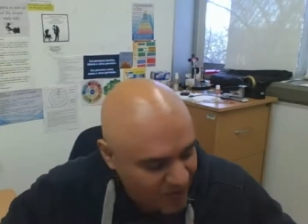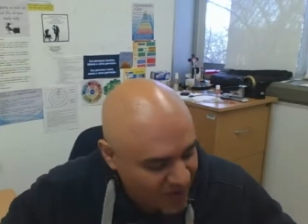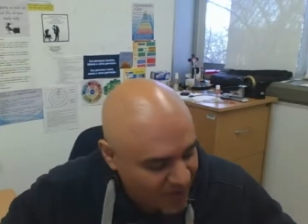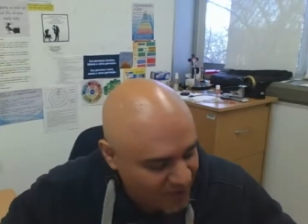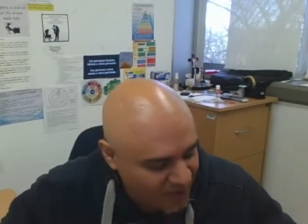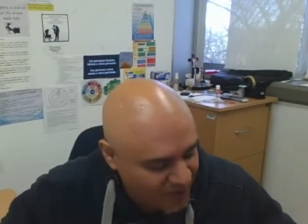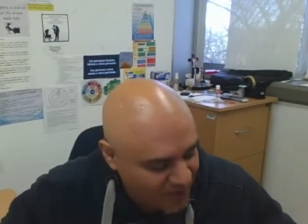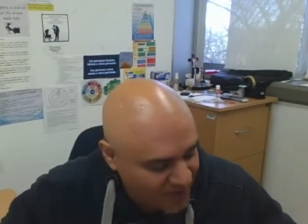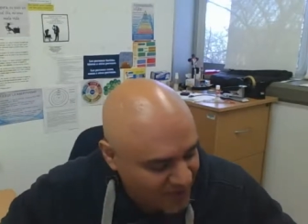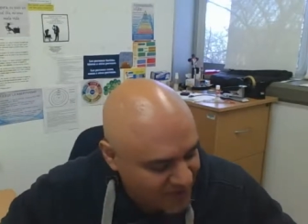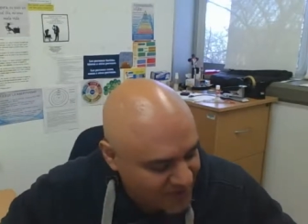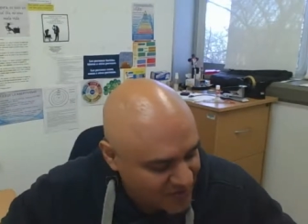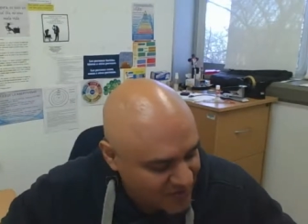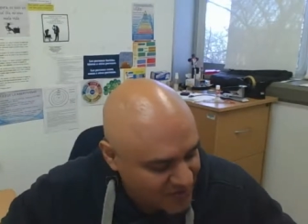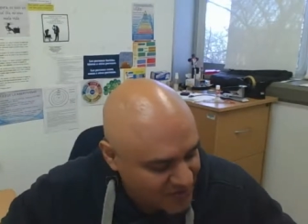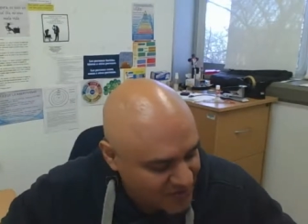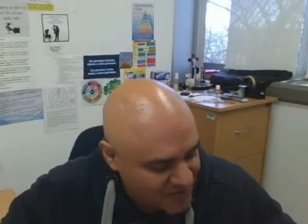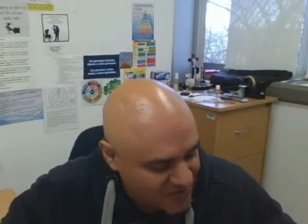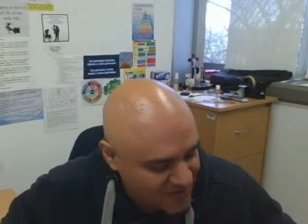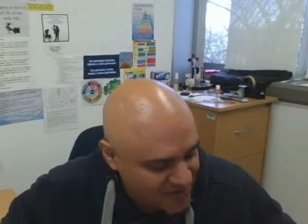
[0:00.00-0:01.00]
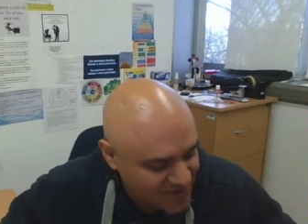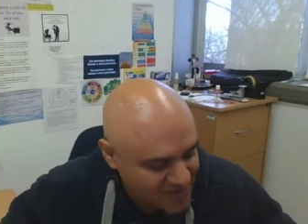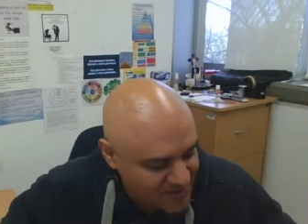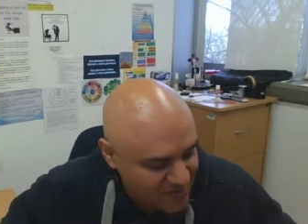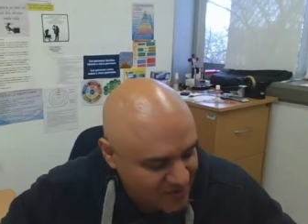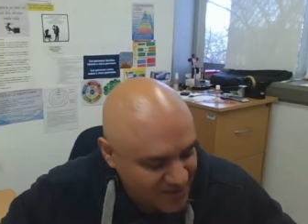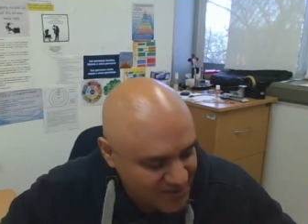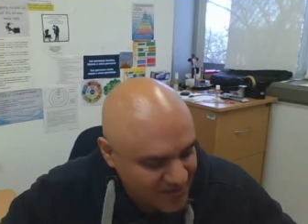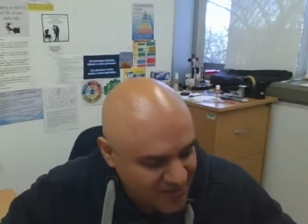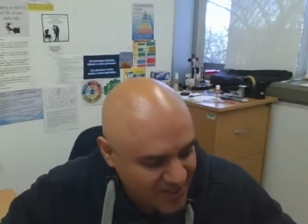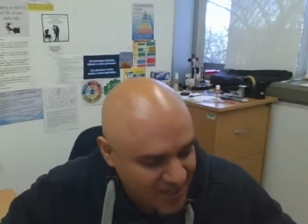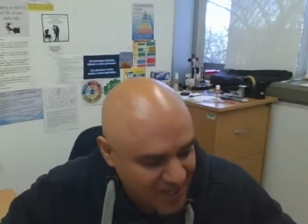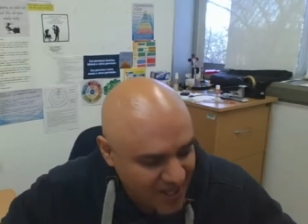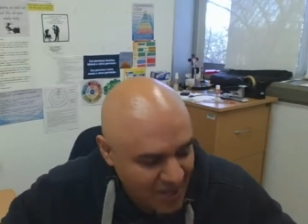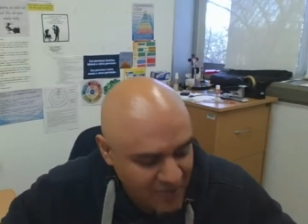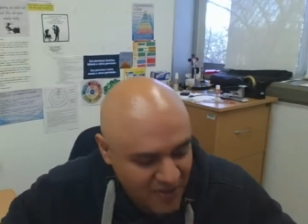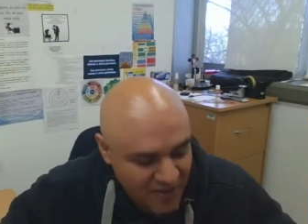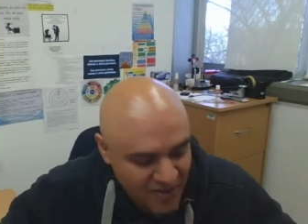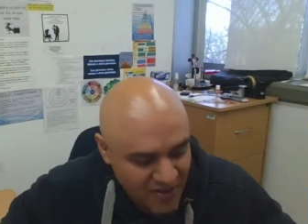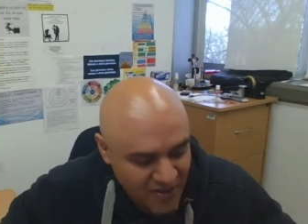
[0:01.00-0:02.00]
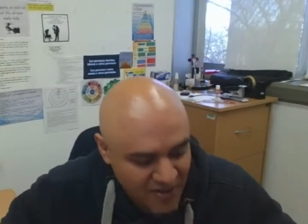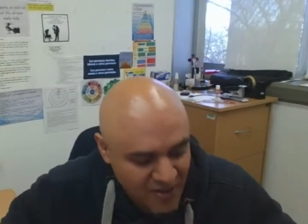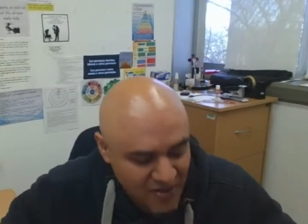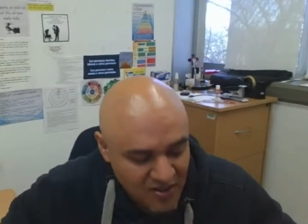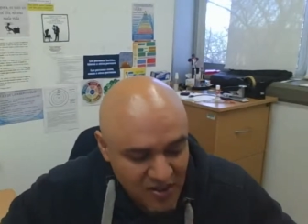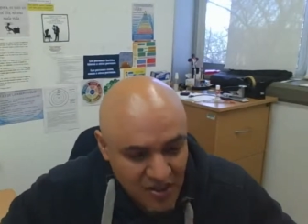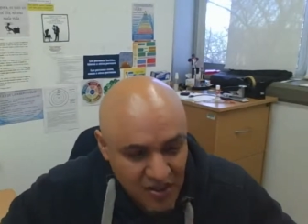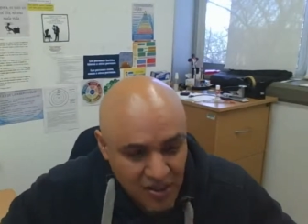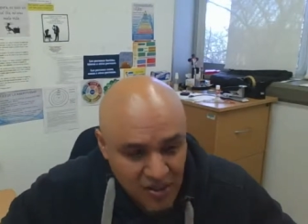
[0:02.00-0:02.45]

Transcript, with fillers: up, and it's also interesting what's going to happen there.